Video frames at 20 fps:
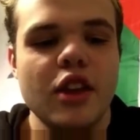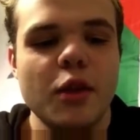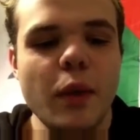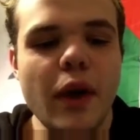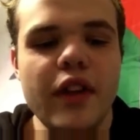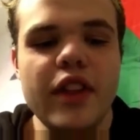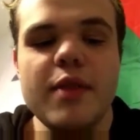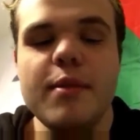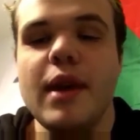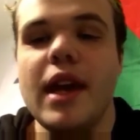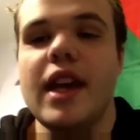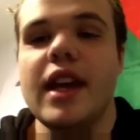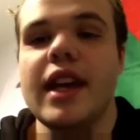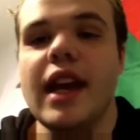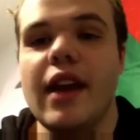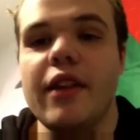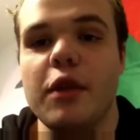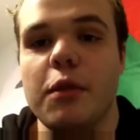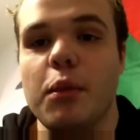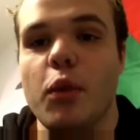The wealthy began to
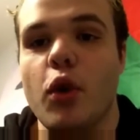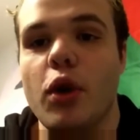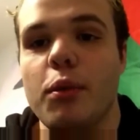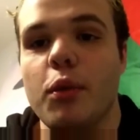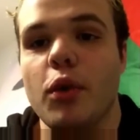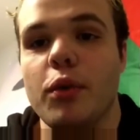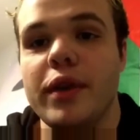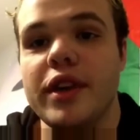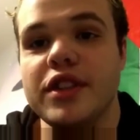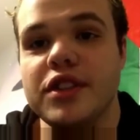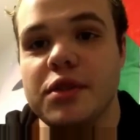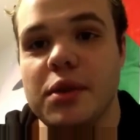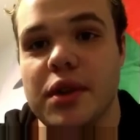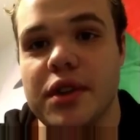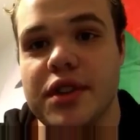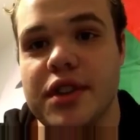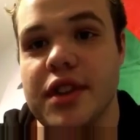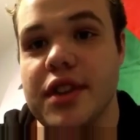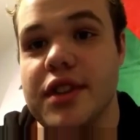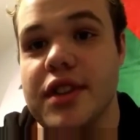gather more and more
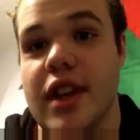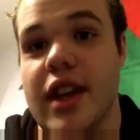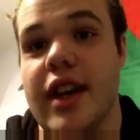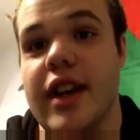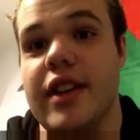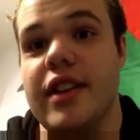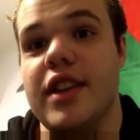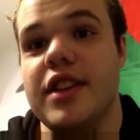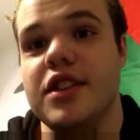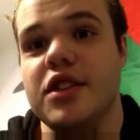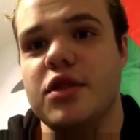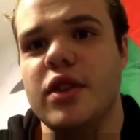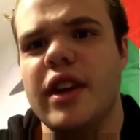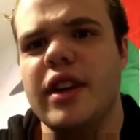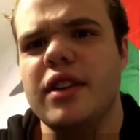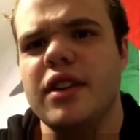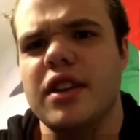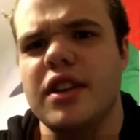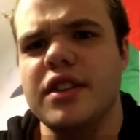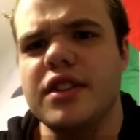resources. This
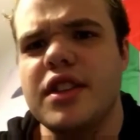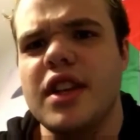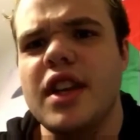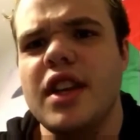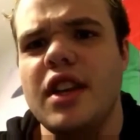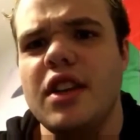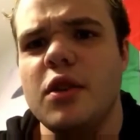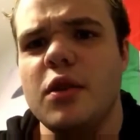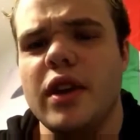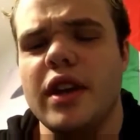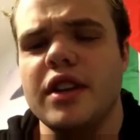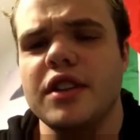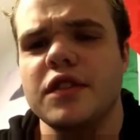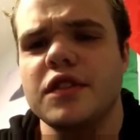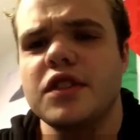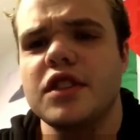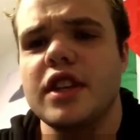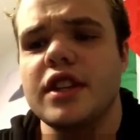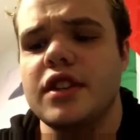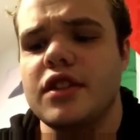trend continued, and
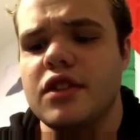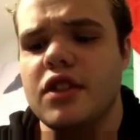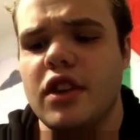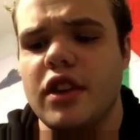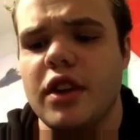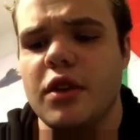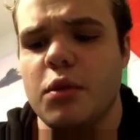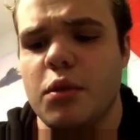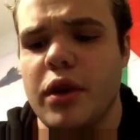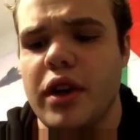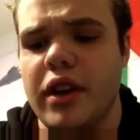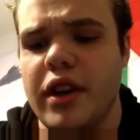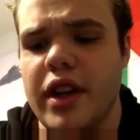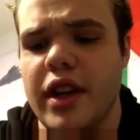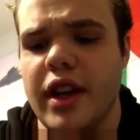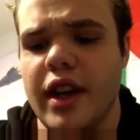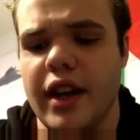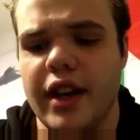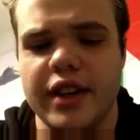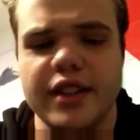it started
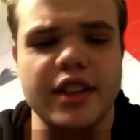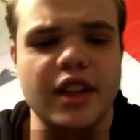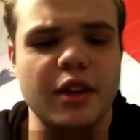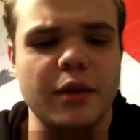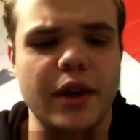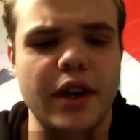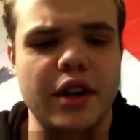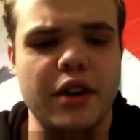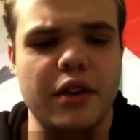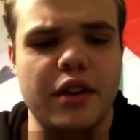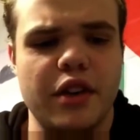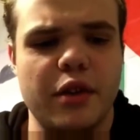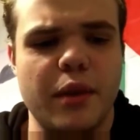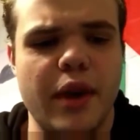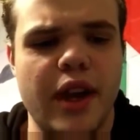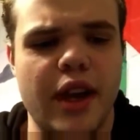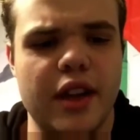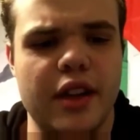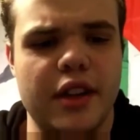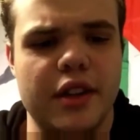really accelerating during the
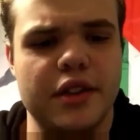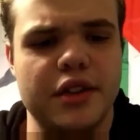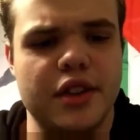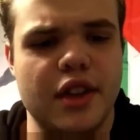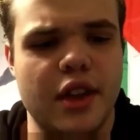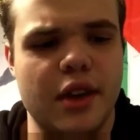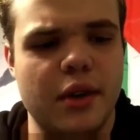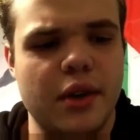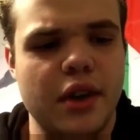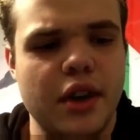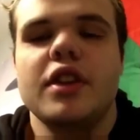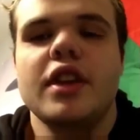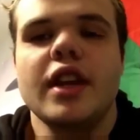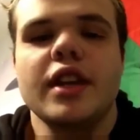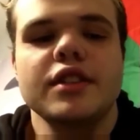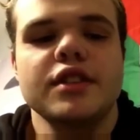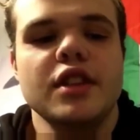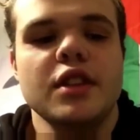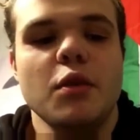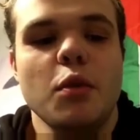Reagan years, though.
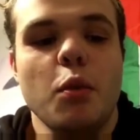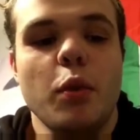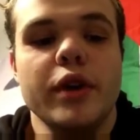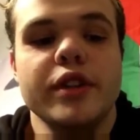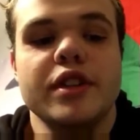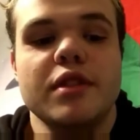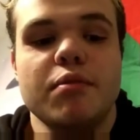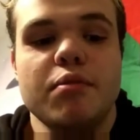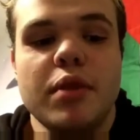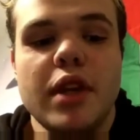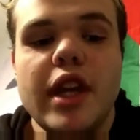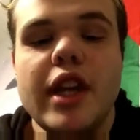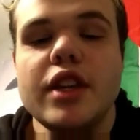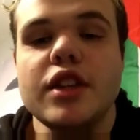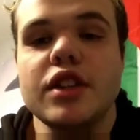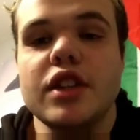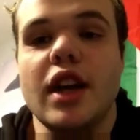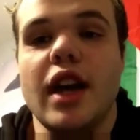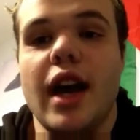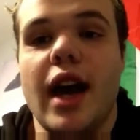Nixon was
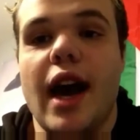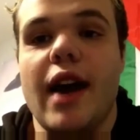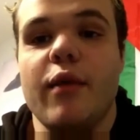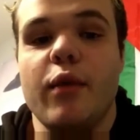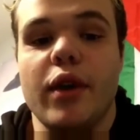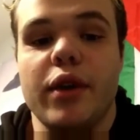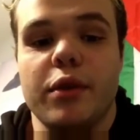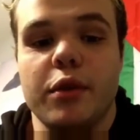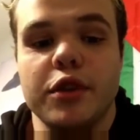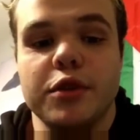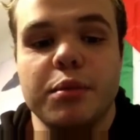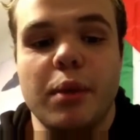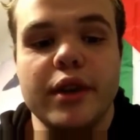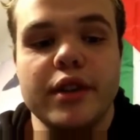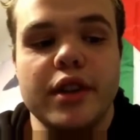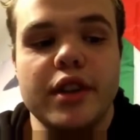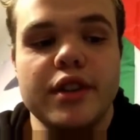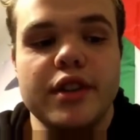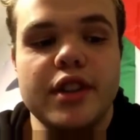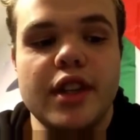impeached halfway through his
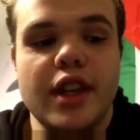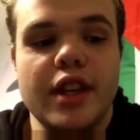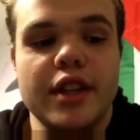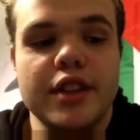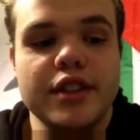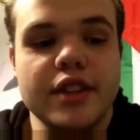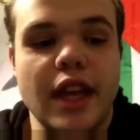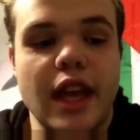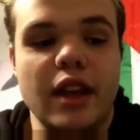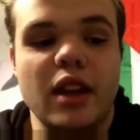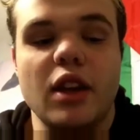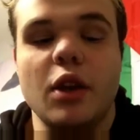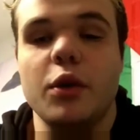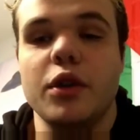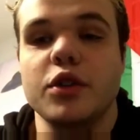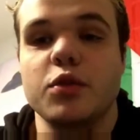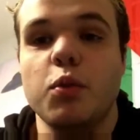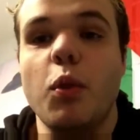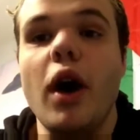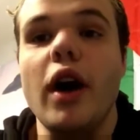presidency in a scandal known
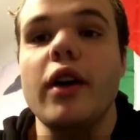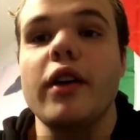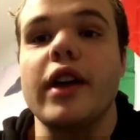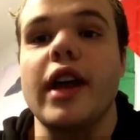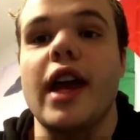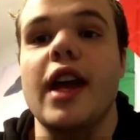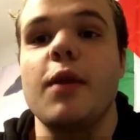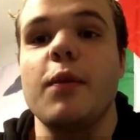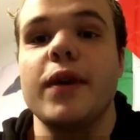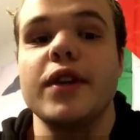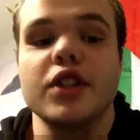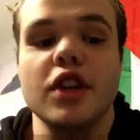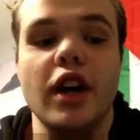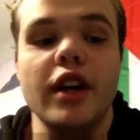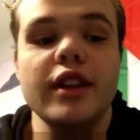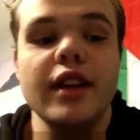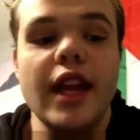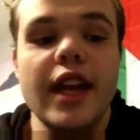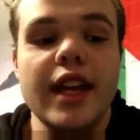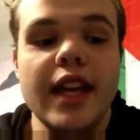as Watergate, which,
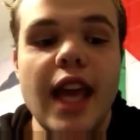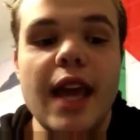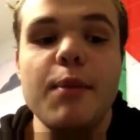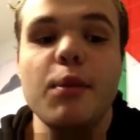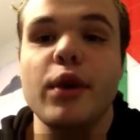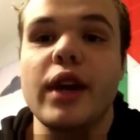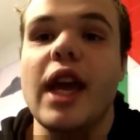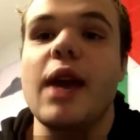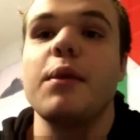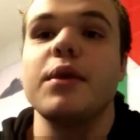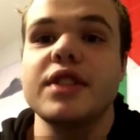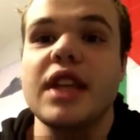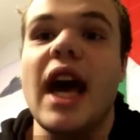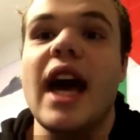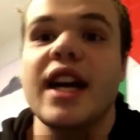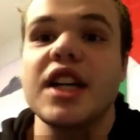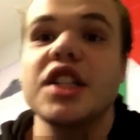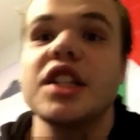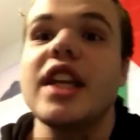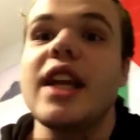unlike Gamergate, was
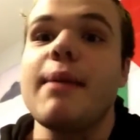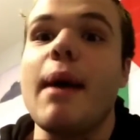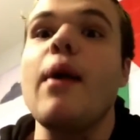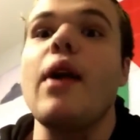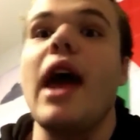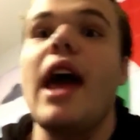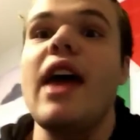actually about